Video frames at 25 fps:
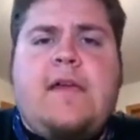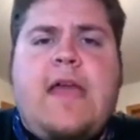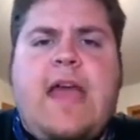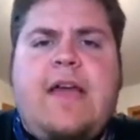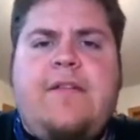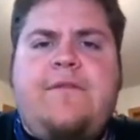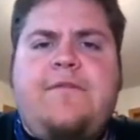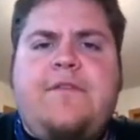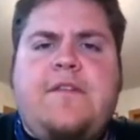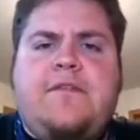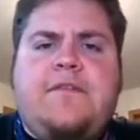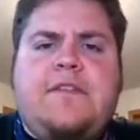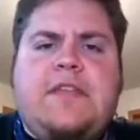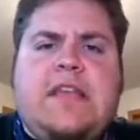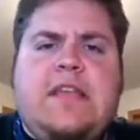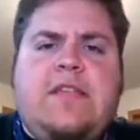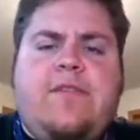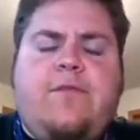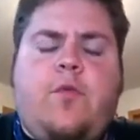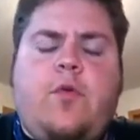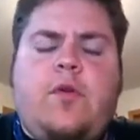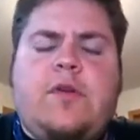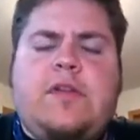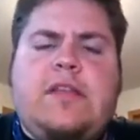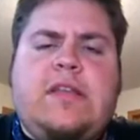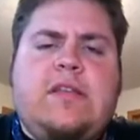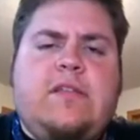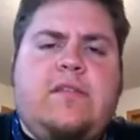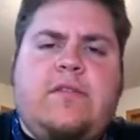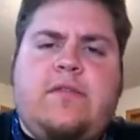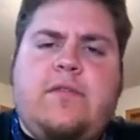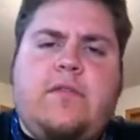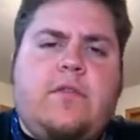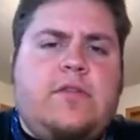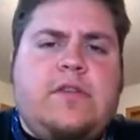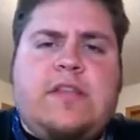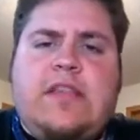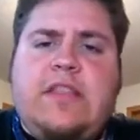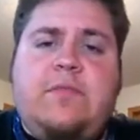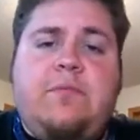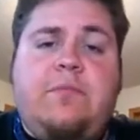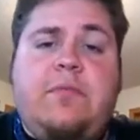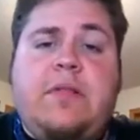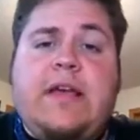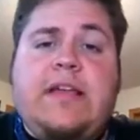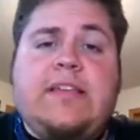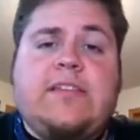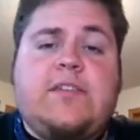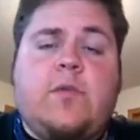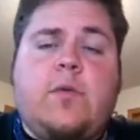at 15th, 14th, 13th
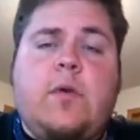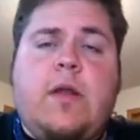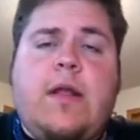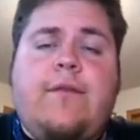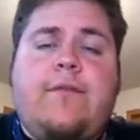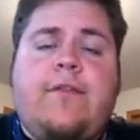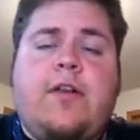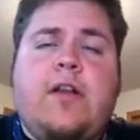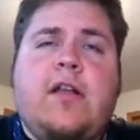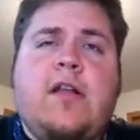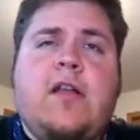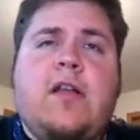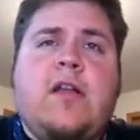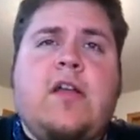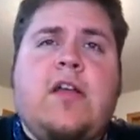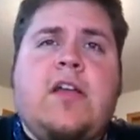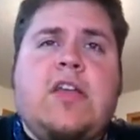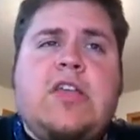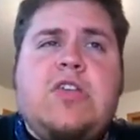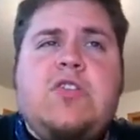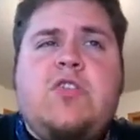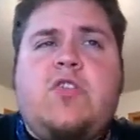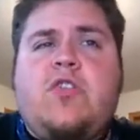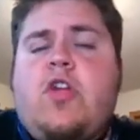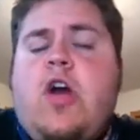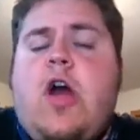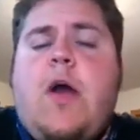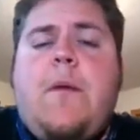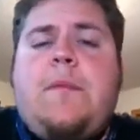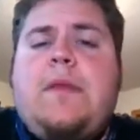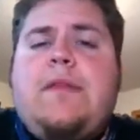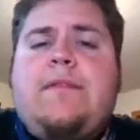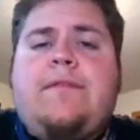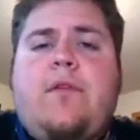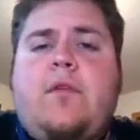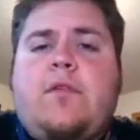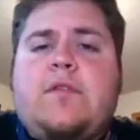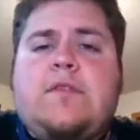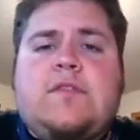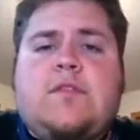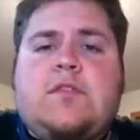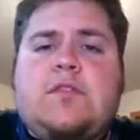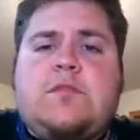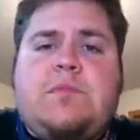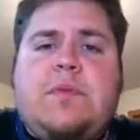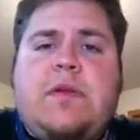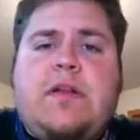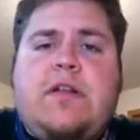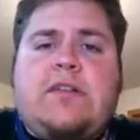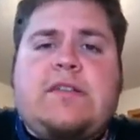place or whatever, you don't know how many votes
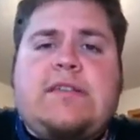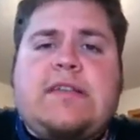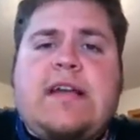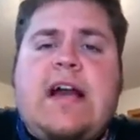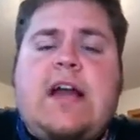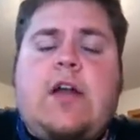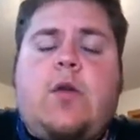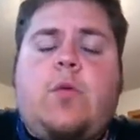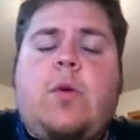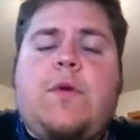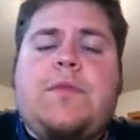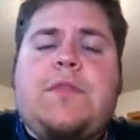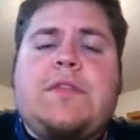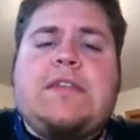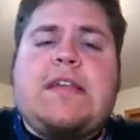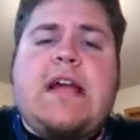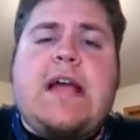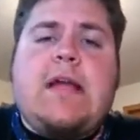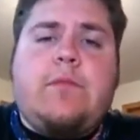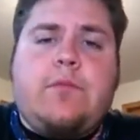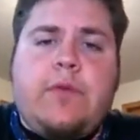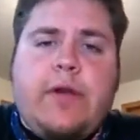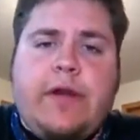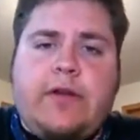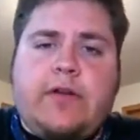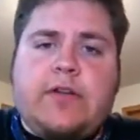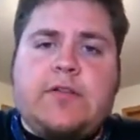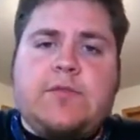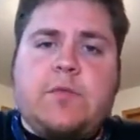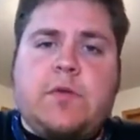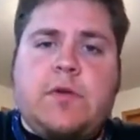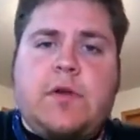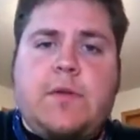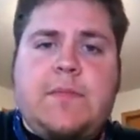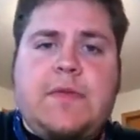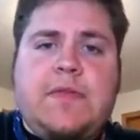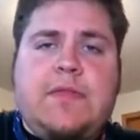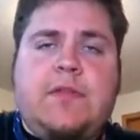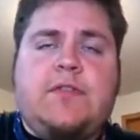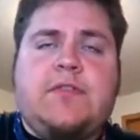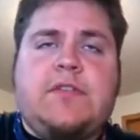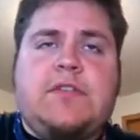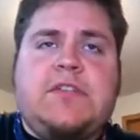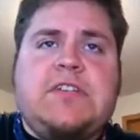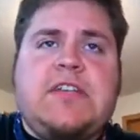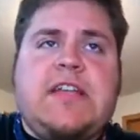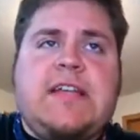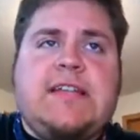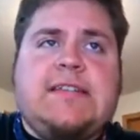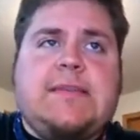those players got or what the tiebreakers were. I mean, there's
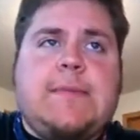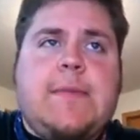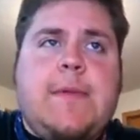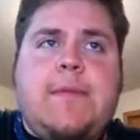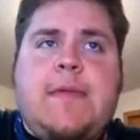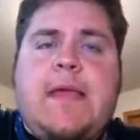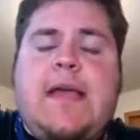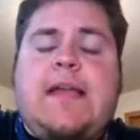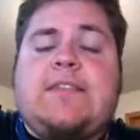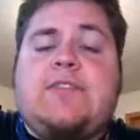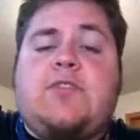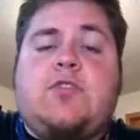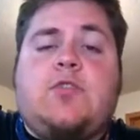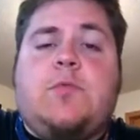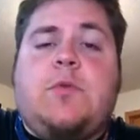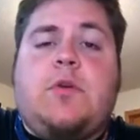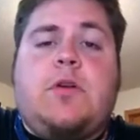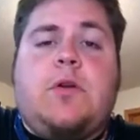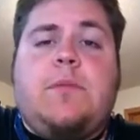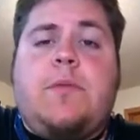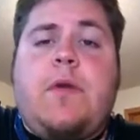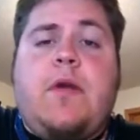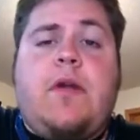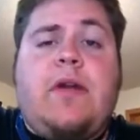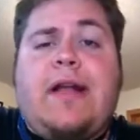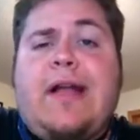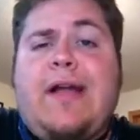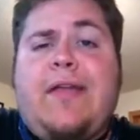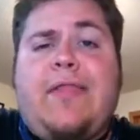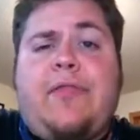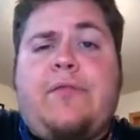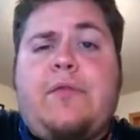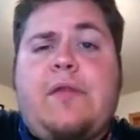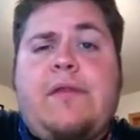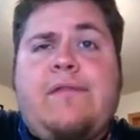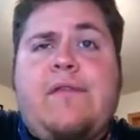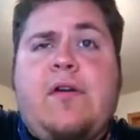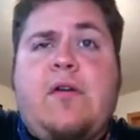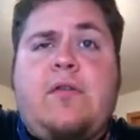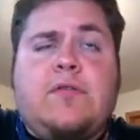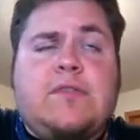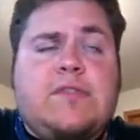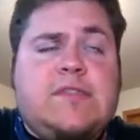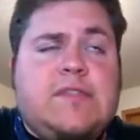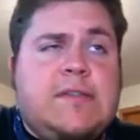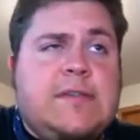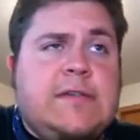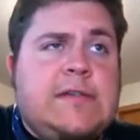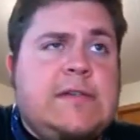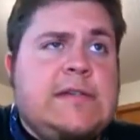a chance that maybe Asdrubal Cabrera got 3
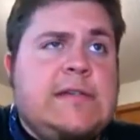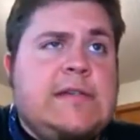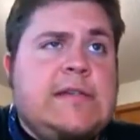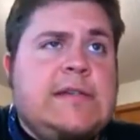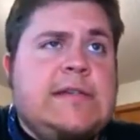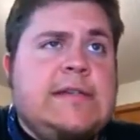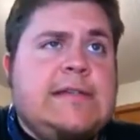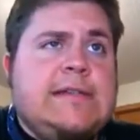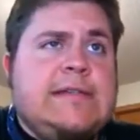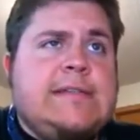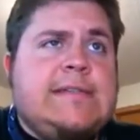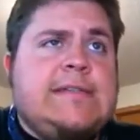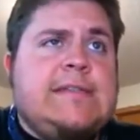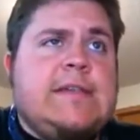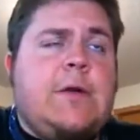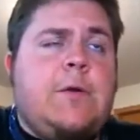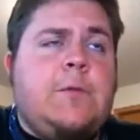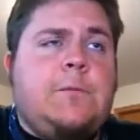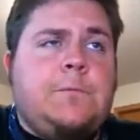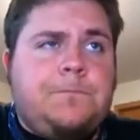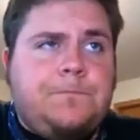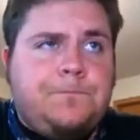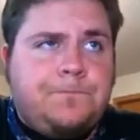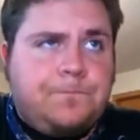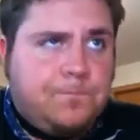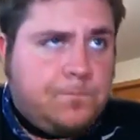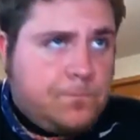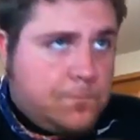votes. So